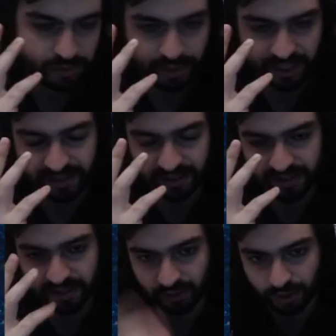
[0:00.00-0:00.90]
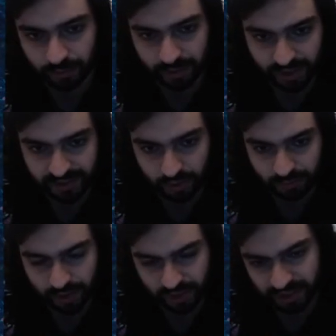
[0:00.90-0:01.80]
that's an easy draw,
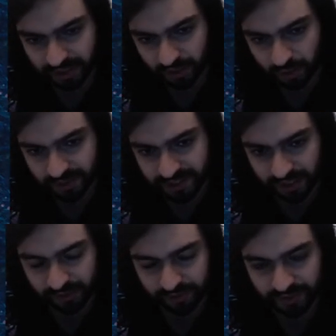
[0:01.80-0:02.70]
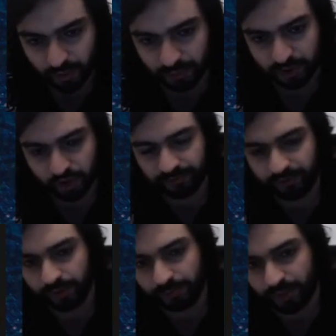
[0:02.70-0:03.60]
because I can always sacrifice 1 bishop for
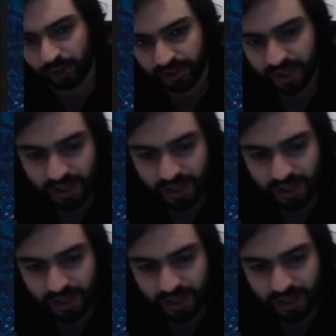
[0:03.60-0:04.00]
the pawn,